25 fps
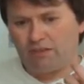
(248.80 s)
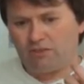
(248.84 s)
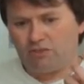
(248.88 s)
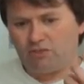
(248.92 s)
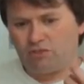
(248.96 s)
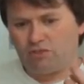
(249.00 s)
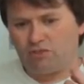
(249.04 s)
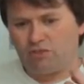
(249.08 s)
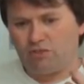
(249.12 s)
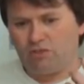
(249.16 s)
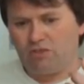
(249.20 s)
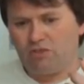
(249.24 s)

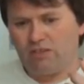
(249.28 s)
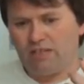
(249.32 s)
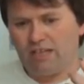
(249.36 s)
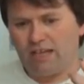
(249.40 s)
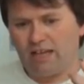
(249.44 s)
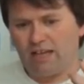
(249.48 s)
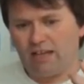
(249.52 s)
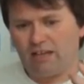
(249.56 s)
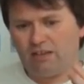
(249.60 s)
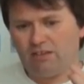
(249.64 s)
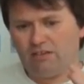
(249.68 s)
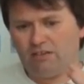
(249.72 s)
try
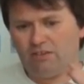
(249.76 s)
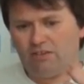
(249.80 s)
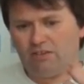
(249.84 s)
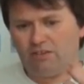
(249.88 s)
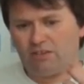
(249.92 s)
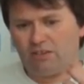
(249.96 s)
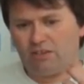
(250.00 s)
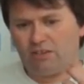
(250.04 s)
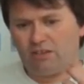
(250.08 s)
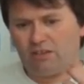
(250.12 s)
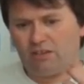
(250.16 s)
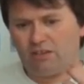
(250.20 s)

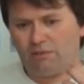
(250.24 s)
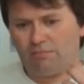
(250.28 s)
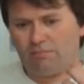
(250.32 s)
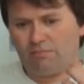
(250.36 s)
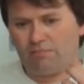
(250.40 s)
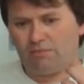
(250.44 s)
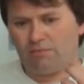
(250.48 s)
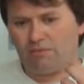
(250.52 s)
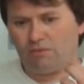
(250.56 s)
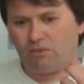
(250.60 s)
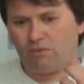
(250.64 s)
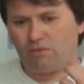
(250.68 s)

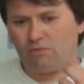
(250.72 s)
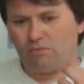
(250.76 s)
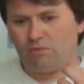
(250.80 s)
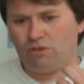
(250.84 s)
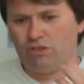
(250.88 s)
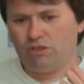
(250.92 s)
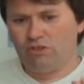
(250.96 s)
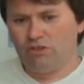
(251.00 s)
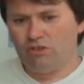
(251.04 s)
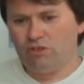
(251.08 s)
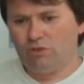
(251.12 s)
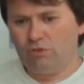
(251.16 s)
and
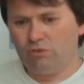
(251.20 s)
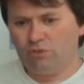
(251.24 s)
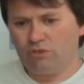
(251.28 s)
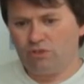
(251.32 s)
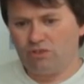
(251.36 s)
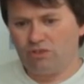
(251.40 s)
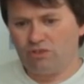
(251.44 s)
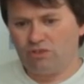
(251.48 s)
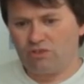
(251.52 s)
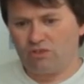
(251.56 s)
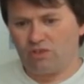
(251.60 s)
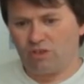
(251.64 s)

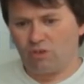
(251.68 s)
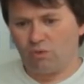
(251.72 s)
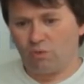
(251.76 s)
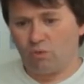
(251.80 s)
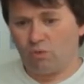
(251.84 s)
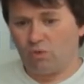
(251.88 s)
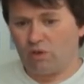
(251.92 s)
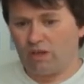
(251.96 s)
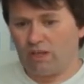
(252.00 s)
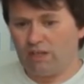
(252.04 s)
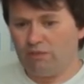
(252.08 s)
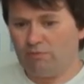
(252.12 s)
reduce
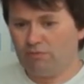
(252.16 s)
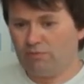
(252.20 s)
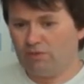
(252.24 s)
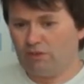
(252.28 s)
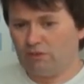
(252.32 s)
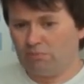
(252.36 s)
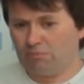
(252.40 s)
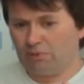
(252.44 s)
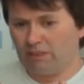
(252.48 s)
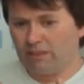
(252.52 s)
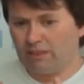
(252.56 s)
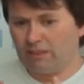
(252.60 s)
or even
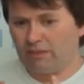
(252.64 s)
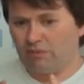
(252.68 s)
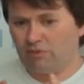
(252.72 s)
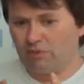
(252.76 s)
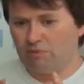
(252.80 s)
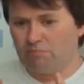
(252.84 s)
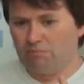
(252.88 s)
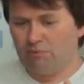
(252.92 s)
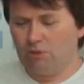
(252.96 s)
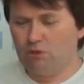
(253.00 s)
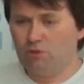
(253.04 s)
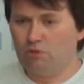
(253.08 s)
completely
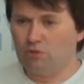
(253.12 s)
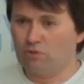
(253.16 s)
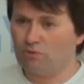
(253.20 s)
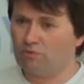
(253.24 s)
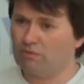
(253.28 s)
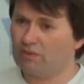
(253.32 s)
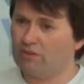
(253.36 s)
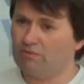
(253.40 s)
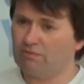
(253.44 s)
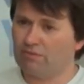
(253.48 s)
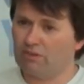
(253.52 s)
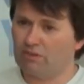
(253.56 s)

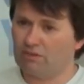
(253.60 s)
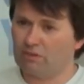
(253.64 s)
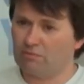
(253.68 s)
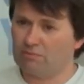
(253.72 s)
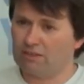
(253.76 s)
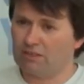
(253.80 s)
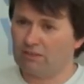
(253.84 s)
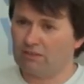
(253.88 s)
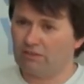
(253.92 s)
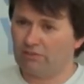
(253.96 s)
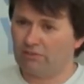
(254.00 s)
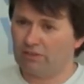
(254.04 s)
remove
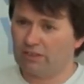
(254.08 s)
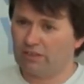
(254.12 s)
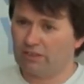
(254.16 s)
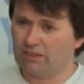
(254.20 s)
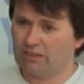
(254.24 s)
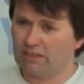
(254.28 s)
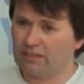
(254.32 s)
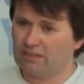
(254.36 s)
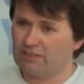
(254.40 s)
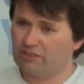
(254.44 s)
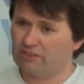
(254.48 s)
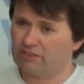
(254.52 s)
environmental
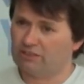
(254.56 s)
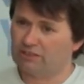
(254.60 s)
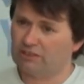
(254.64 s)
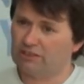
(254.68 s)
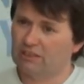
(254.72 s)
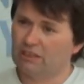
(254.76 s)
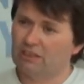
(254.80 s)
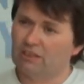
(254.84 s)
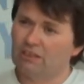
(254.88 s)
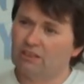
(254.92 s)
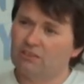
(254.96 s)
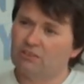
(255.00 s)
regulation
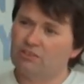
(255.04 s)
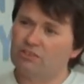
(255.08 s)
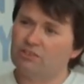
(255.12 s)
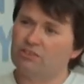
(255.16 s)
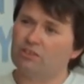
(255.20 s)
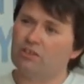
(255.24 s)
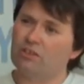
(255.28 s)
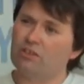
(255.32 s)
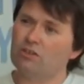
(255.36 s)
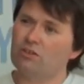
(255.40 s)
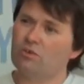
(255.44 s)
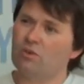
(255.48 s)

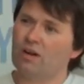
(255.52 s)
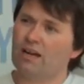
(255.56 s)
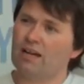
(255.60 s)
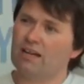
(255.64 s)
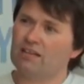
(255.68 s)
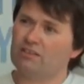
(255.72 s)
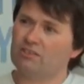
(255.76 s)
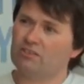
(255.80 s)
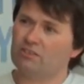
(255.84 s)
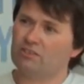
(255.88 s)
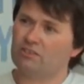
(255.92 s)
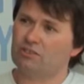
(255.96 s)
so
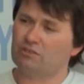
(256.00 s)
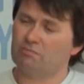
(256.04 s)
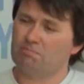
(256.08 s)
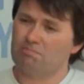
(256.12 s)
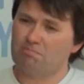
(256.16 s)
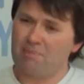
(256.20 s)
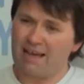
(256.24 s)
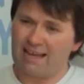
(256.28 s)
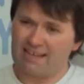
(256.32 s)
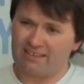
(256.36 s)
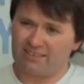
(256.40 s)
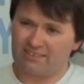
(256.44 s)
as to
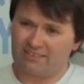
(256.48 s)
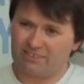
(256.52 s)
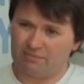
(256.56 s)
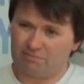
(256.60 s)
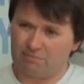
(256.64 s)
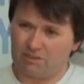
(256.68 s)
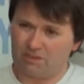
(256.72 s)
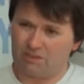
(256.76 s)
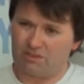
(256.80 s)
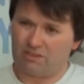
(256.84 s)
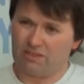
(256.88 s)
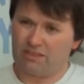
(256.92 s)

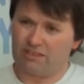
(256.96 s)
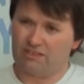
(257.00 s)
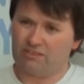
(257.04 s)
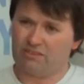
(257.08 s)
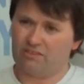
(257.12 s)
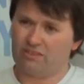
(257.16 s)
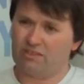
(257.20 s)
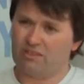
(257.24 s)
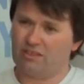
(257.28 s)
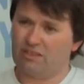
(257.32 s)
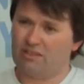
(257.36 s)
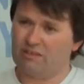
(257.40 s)

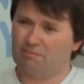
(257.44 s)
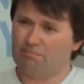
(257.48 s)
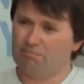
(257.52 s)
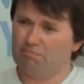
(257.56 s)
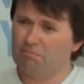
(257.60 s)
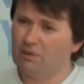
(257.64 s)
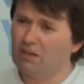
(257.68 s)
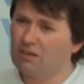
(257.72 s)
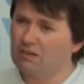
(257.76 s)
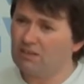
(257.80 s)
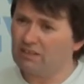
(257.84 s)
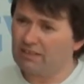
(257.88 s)
maximise the
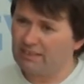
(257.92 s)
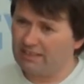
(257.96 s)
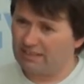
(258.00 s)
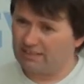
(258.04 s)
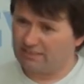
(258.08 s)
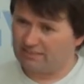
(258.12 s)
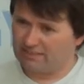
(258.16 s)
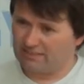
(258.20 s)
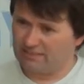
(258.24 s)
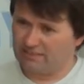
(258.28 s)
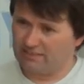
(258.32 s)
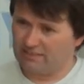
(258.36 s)

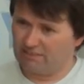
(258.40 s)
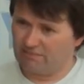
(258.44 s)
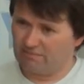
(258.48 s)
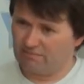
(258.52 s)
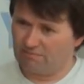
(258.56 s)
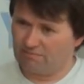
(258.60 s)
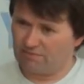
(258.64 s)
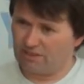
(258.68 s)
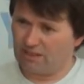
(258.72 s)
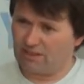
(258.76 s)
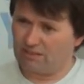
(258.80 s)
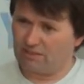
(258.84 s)
market
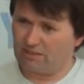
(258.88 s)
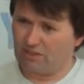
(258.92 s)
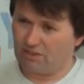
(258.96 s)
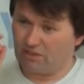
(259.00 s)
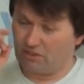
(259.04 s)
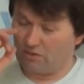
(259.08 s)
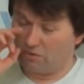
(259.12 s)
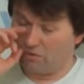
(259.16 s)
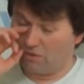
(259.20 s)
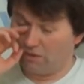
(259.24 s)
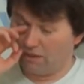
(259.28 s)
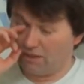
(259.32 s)

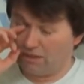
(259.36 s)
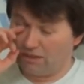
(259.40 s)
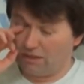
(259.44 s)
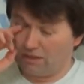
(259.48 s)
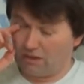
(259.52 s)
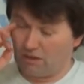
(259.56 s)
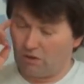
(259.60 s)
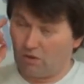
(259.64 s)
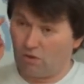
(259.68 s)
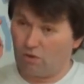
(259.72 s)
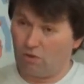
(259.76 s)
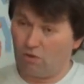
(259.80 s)
value
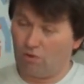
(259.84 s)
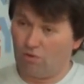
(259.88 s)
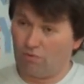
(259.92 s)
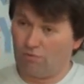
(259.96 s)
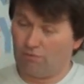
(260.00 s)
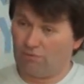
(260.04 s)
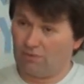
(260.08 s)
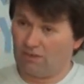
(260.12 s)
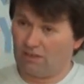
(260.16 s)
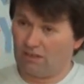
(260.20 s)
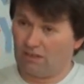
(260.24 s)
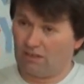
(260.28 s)

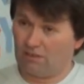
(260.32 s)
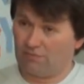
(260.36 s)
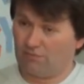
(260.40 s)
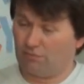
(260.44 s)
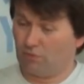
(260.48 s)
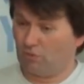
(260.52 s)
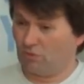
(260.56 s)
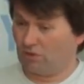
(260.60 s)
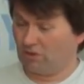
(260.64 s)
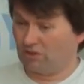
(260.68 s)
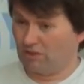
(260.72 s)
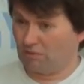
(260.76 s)
of,
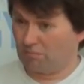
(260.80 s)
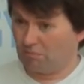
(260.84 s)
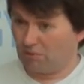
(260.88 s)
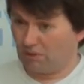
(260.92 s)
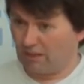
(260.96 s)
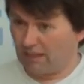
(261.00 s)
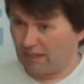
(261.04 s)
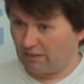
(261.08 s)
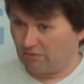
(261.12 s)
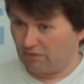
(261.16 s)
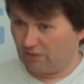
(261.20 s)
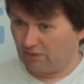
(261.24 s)
for
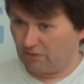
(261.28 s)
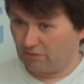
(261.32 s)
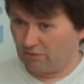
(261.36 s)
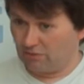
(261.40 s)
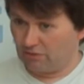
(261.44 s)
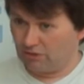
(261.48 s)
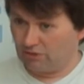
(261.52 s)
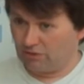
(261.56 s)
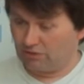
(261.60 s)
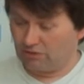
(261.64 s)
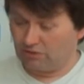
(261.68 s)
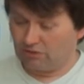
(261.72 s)
example,
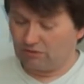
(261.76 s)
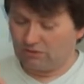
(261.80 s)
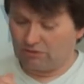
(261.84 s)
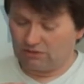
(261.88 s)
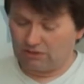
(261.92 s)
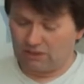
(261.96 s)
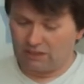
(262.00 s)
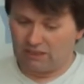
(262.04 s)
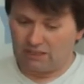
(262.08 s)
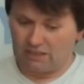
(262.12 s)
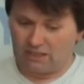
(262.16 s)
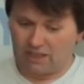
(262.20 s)
agricultural
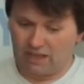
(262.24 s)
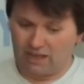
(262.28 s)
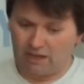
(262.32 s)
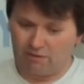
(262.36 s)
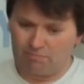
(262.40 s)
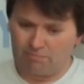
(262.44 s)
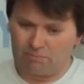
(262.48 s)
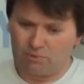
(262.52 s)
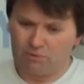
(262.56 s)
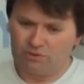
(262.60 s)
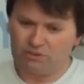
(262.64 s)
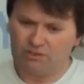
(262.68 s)

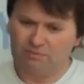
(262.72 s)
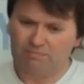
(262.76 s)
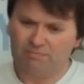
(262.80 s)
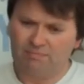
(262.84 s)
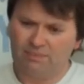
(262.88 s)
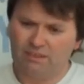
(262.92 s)
output.